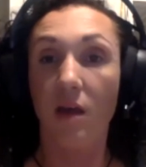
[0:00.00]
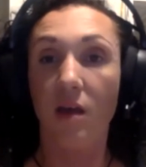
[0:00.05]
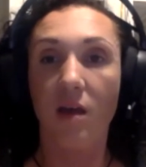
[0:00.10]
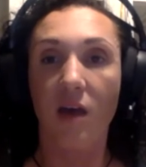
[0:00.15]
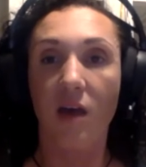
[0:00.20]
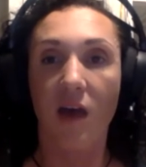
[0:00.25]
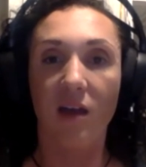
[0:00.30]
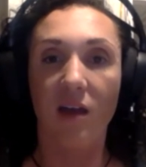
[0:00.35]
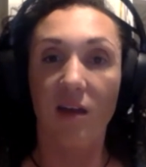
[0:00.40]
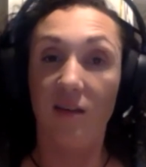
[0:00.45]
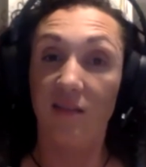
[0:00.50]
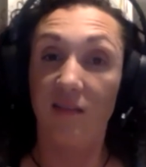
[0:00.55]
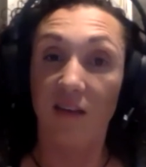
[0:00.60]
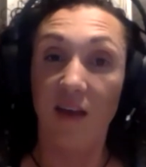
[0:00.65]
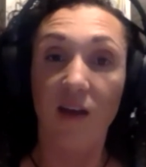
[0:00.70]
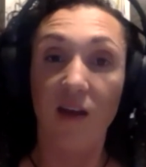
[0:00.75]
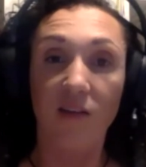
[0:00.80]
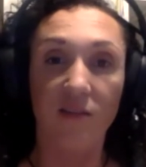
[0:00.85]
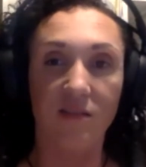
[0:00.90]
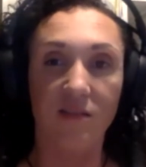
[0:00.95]
And his
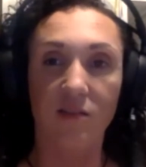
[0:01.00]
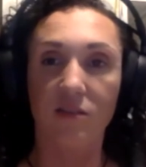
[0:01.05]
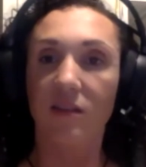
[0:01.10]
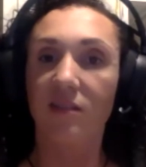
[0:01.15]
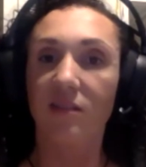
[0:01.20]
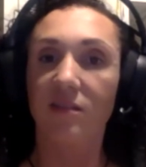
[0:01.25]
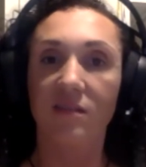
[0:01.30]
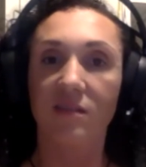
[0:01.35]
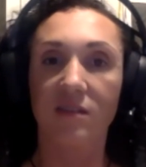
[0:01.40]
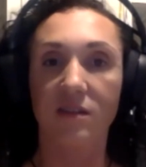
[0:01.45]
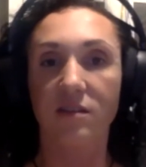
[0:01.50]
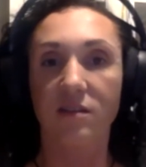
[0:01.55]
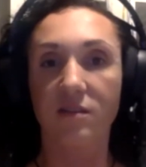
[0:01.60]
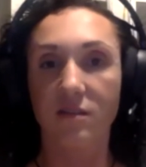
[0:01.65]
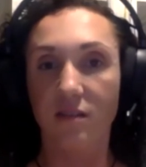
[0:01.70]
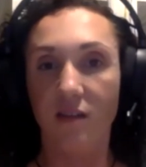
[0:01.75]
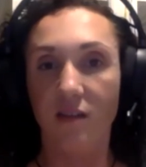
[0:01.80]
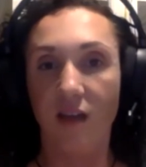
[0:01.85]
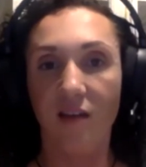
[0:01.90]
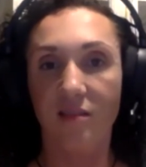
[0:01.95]
account's still listed
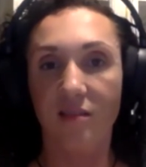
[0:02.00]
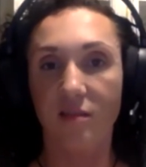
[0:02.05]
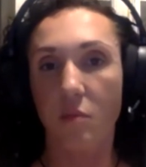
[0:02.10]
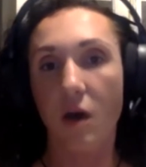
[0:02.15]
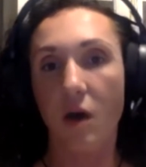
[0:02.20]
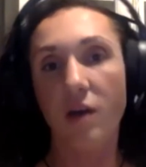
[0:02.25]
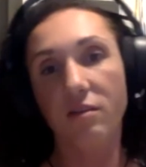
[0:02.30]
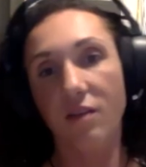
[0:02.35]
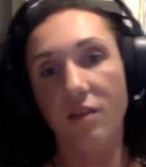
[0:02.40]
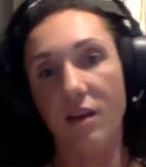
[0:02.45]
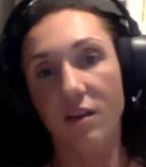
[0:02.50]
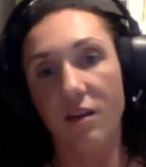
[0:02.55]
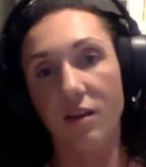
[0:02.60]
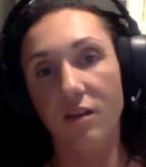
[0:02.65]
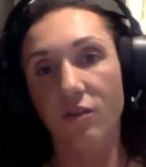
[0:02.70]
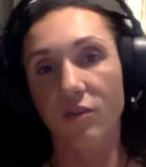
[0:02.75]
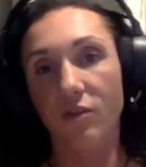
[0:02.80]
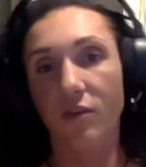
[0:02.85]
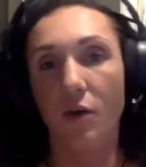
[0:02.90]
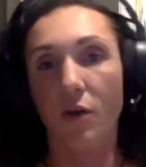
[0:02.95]
as a moderator.
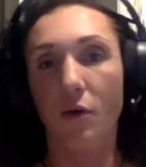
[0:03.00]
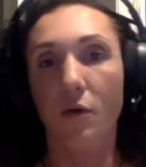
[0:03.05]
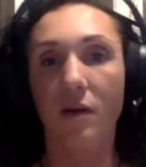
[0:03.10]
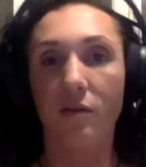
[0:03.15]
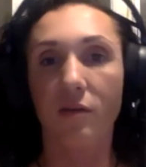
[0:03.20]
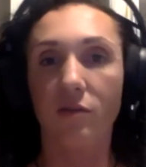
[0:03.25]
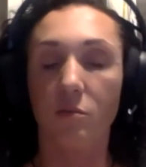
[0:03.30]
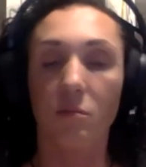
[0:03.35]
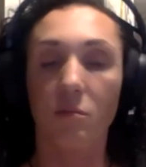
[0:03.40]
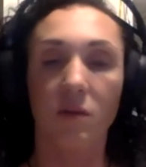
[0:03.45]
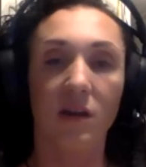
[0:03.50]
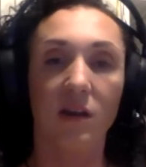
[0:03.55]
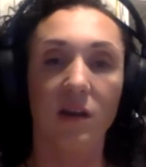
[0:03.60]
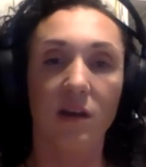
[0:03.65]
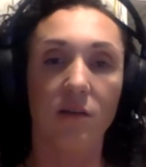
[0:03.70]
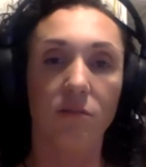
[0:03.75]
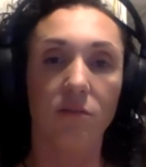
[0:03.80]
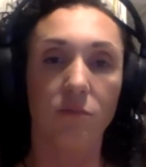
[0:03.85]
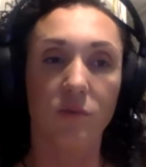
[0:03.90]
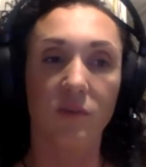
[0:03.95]
So if
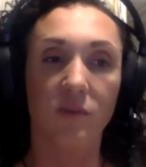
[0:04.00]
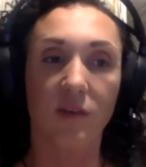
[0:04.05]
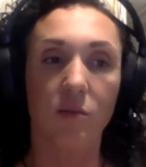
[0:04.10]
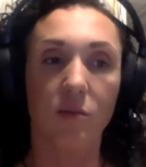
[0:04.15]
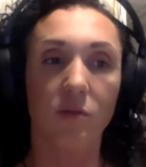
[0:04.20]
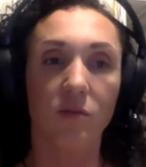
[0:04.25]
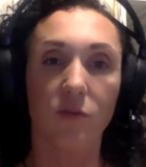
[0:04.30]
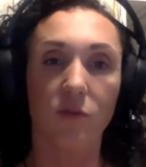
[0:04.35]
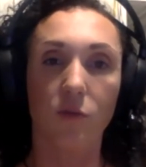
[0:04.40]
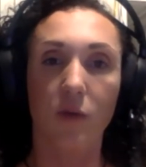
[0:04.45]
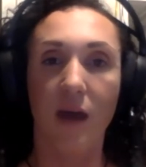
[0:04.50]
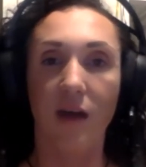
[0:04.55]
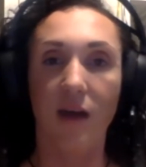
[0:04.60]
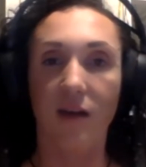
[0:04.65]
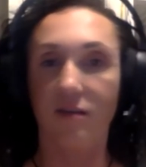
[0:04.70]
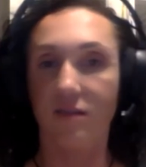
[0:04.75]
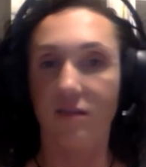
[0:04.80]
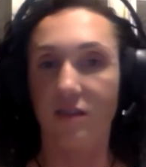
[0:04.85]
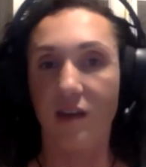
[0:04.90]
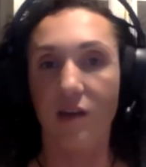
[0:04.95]
somebody was able to hack
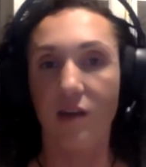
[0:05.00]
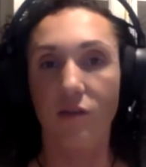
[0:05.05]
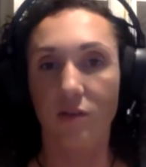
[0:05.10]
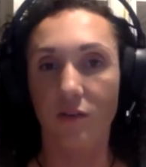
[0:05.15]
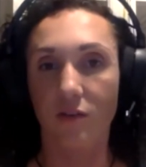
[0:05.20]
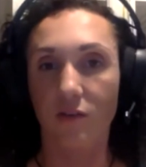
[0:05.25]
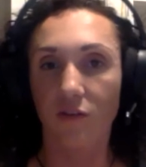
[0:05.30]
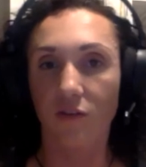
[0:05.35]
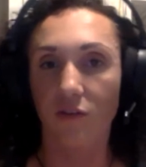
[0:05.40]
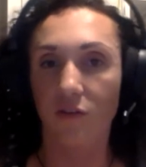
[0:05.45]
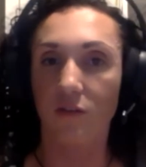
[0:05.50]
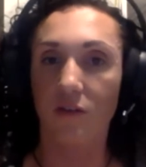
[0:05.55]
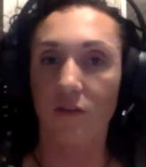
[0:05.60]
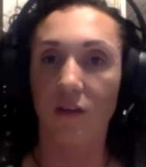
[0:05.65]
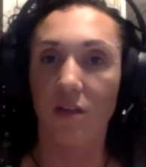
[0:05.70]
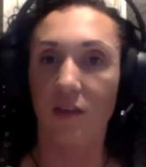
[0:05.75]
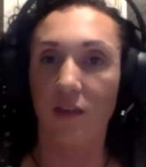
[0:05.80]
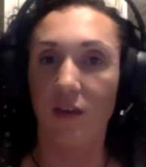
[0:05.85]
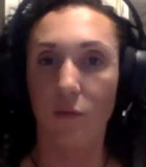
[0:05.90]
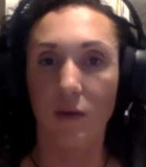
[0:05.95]
his account, there's
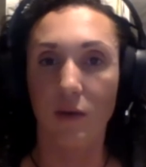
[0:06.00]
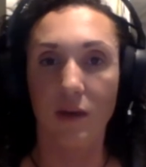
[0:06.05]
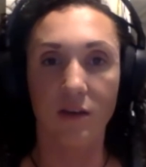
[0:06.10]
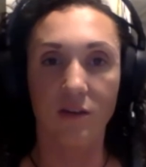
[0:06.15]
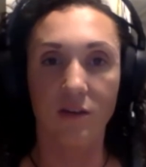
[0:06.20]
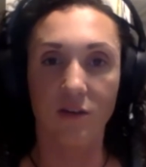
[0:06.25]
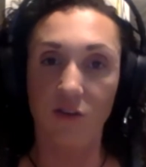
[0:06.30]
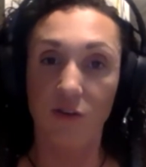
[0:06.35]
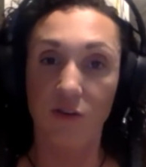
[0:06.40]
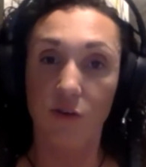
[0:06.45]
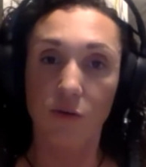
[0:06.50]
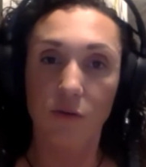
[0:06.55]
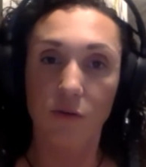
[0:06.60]
nothing we could do.